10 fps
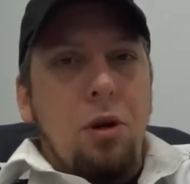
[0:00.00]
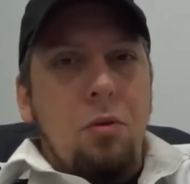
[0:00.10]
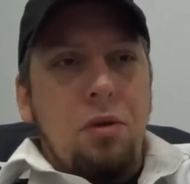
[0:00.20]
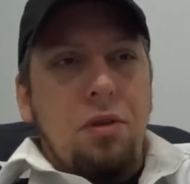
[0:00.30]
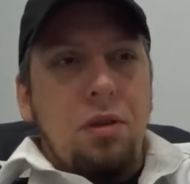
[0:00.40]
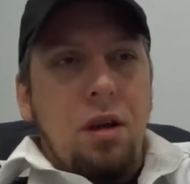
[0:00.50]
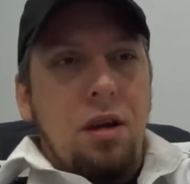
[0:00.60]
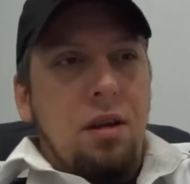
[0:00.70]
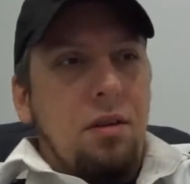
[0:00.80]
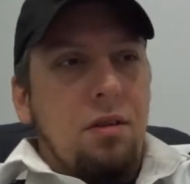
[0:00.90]

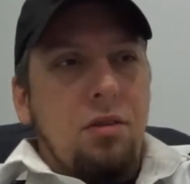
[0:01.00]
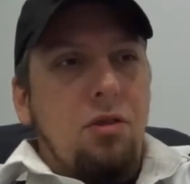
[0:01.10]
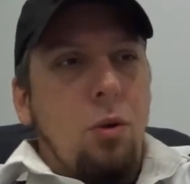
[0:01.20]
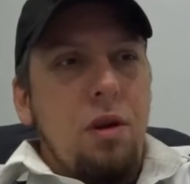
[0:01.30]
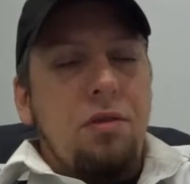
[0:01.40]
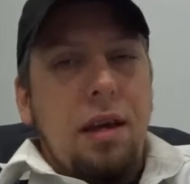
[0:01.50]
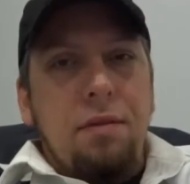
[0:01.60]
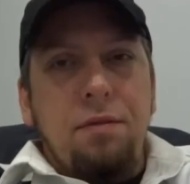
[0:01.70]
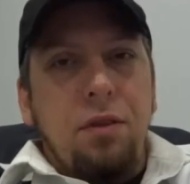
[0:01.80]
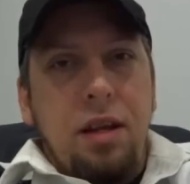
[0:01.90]
with stories that
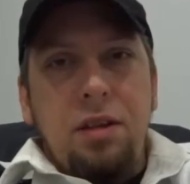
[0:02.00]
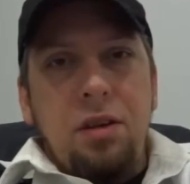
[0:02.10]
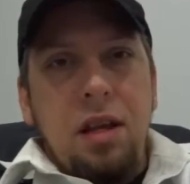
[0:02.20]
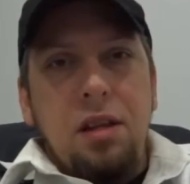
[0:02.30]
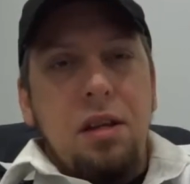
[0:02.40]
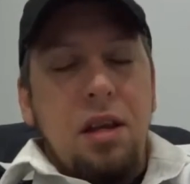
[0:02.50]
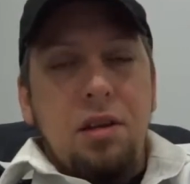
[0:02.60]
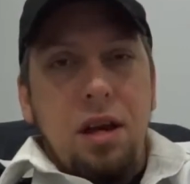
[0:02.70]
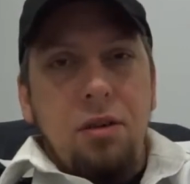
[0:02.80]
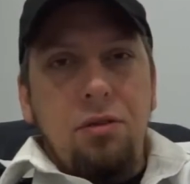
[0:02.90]
conflict in the
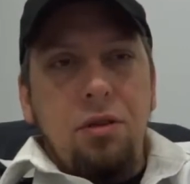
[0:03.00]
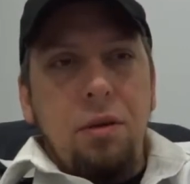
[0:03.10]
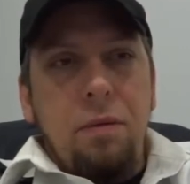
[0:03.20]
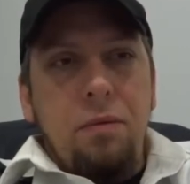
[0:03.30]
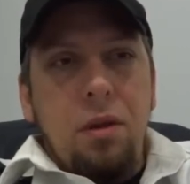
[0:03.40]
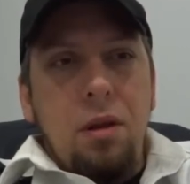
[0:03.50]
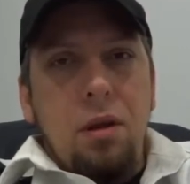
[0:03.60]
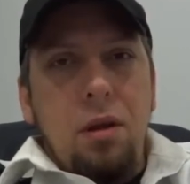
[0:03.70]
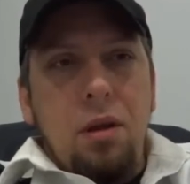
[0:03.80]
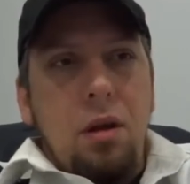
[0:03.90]
details.
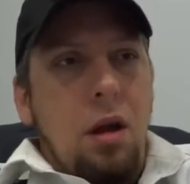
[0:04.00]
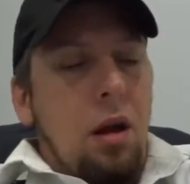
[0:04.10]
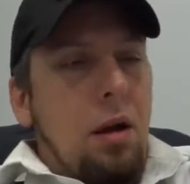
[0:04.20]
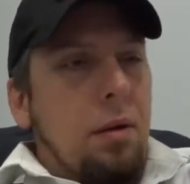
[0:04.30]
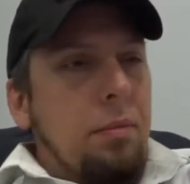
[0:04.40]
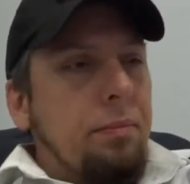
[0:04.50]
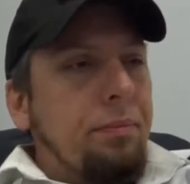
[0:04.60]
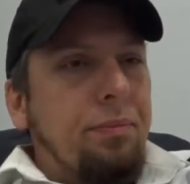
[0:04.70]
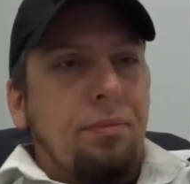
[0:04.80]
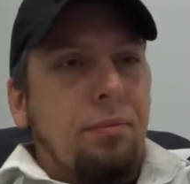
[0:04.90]

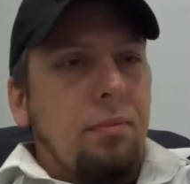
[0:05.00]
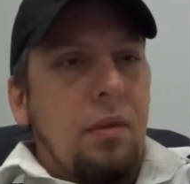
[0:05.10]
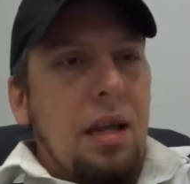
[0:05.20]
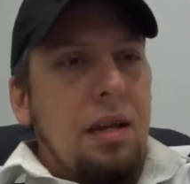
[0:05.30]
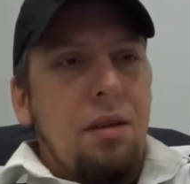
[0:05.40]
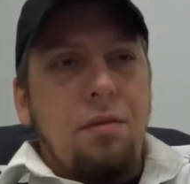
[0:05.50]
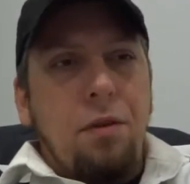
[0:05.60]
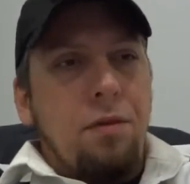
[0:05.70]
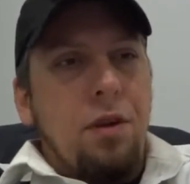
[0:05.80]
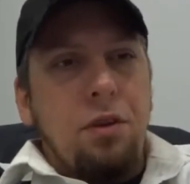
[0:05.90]
He didn't
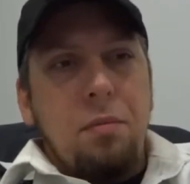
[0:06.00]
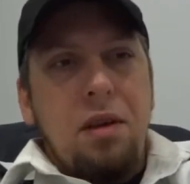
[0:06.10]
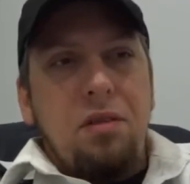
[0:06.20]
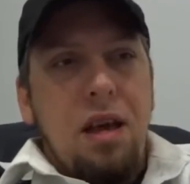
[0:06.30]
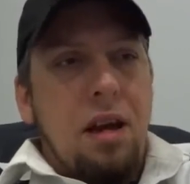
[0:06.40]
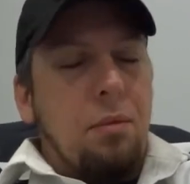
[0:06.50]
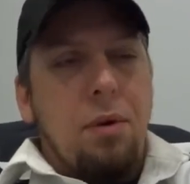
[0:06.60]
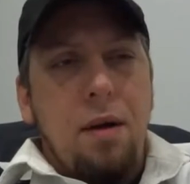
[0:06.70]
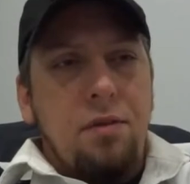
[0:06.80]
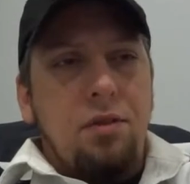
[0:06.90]
fulfill the messianic
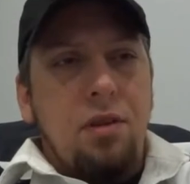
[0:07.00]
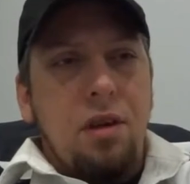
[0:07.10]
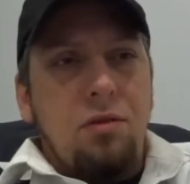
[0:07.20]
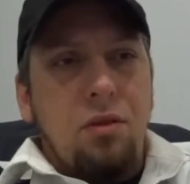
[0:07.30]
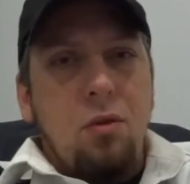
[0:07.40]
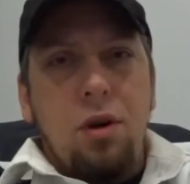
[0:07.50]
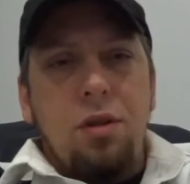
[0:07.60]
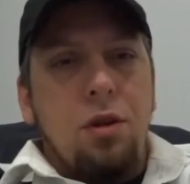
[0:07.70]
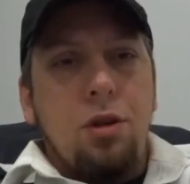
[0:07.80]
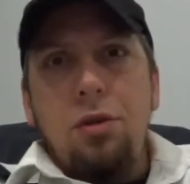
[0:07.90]
prophecies according
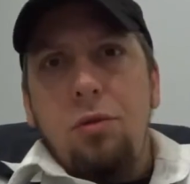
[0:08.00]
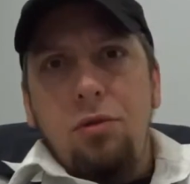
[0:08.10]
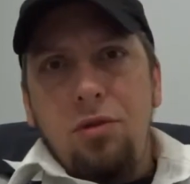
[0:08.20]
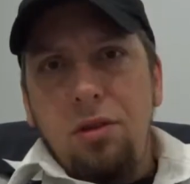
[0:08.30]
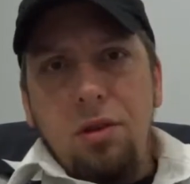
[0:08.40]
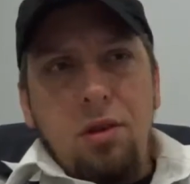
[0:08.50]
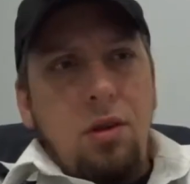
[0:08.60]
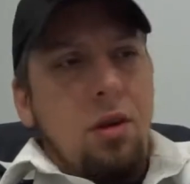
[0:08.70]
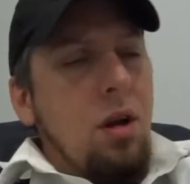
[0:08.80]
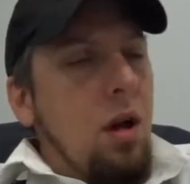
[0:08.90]
to the Jews.
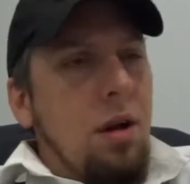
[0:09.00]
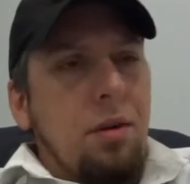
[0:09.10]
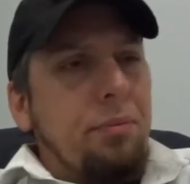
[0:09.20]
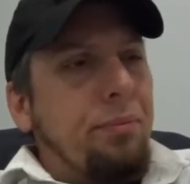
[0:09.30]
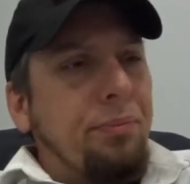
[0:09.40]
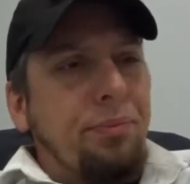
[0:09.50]
I